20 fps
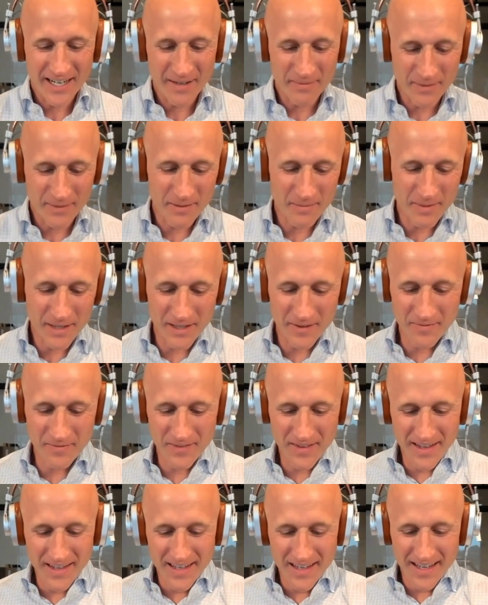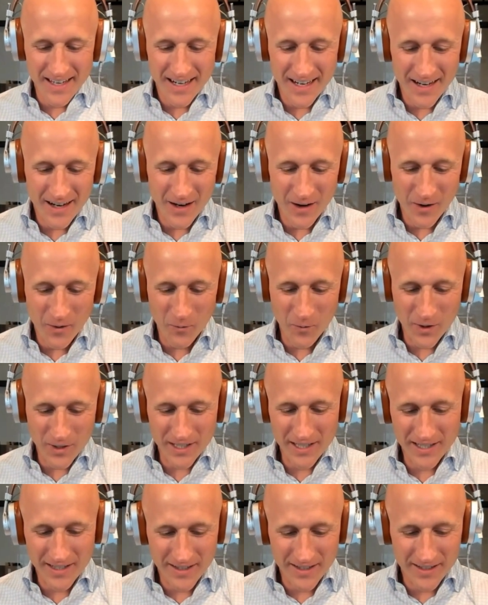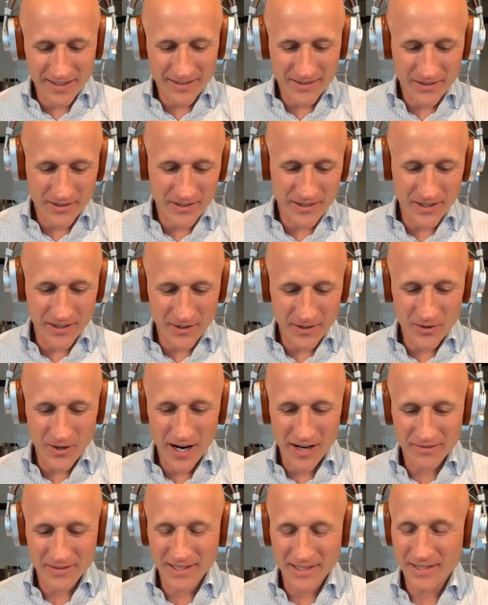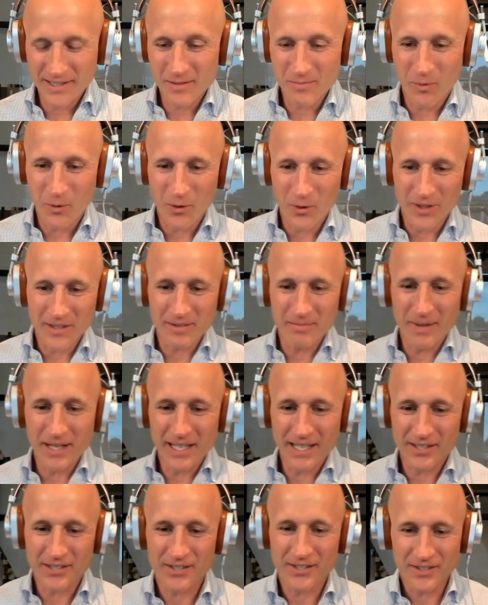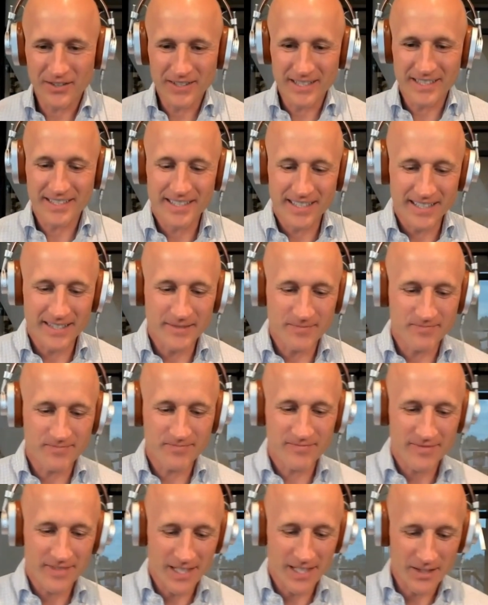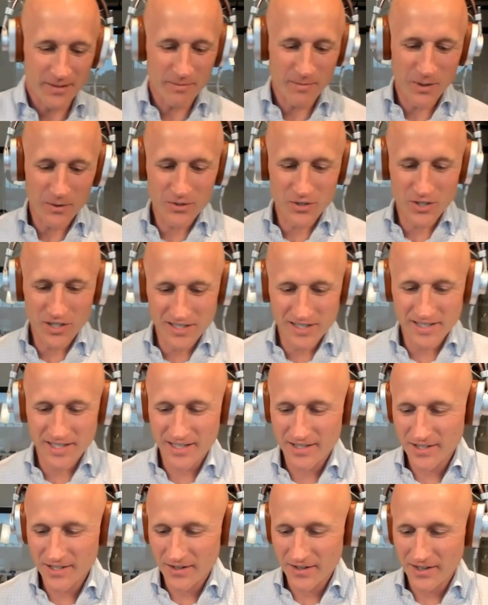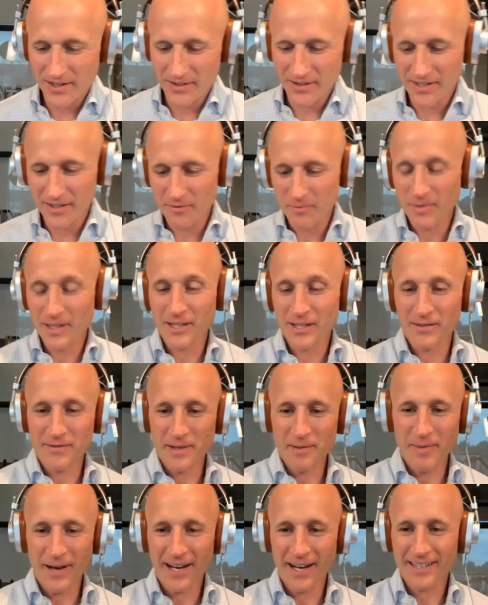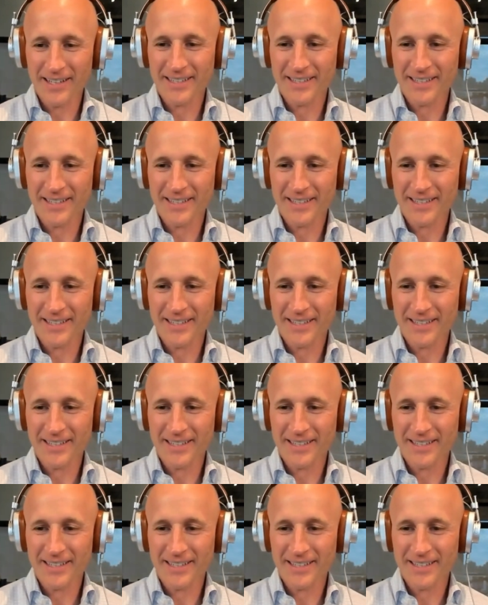I'm going to be working on, crafting this board and making sure that, both Jesus and Tony are giving me good feedback.